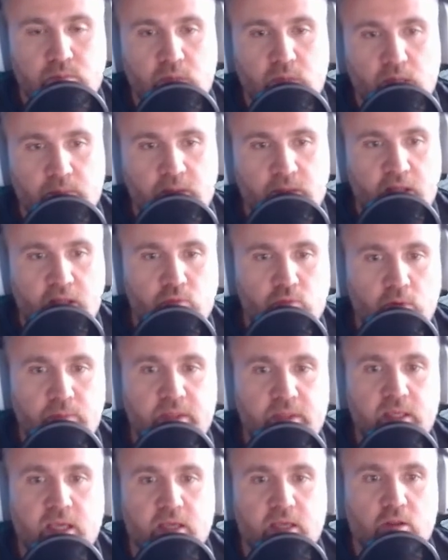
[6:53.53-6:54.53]
but that will
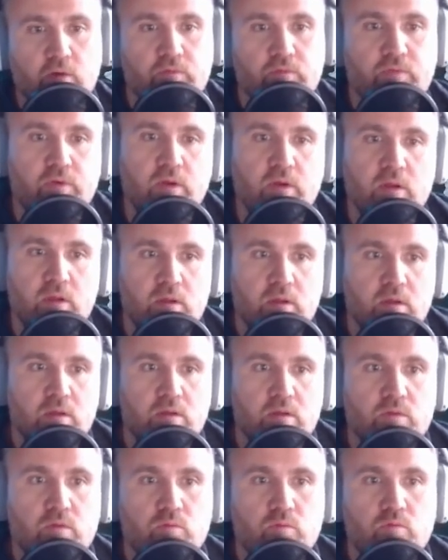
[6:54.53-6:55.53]
be kind of,
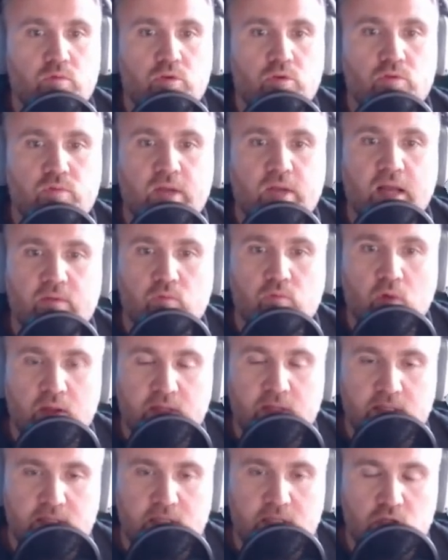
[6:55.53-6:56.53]
you will have one
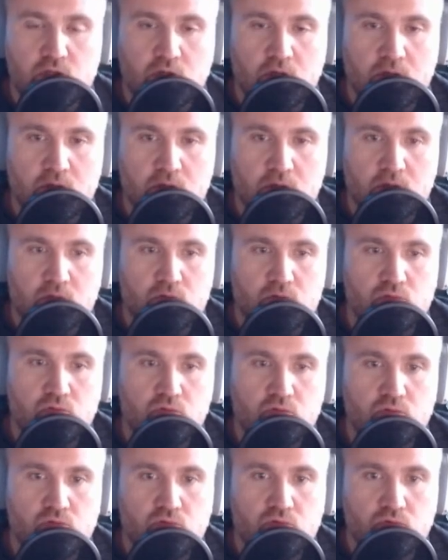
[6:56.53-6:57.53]
decision
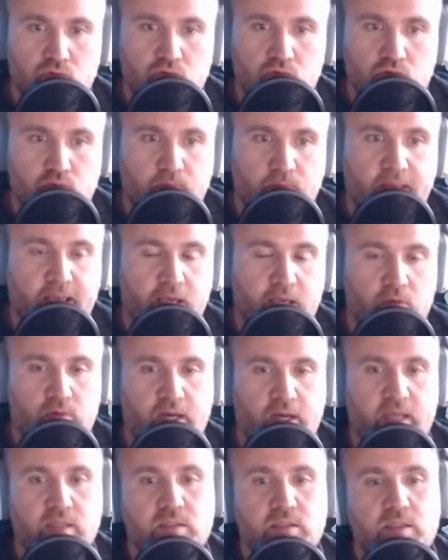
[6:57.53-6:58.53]
to make,
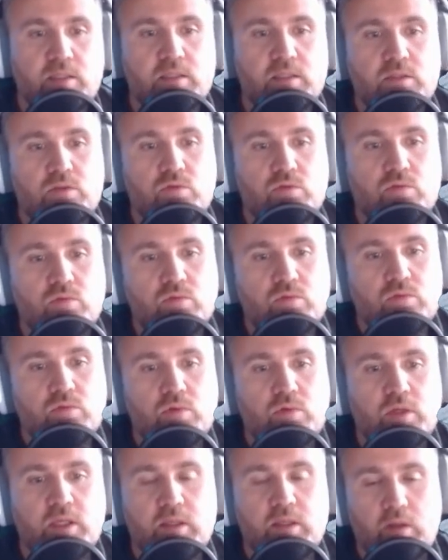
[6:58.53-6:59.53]
right? Is
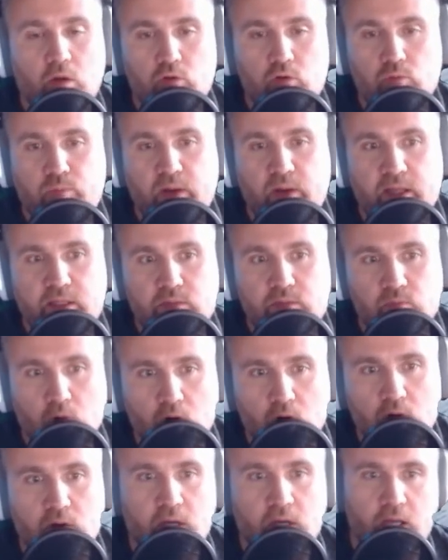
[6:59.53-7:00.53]
to either you play it
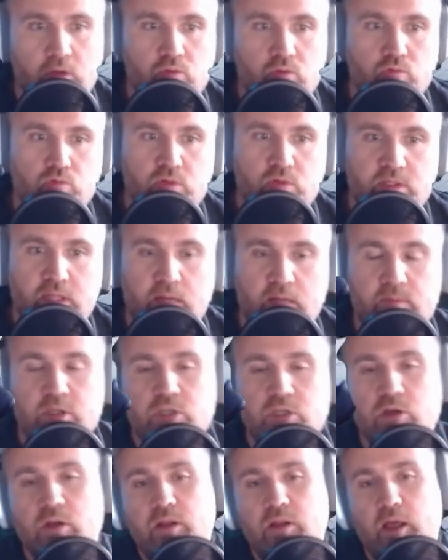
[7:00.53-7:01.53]
more and you do intel
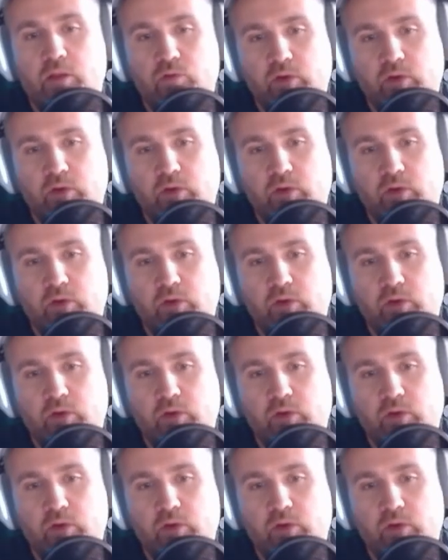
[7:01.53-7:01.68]
mission and you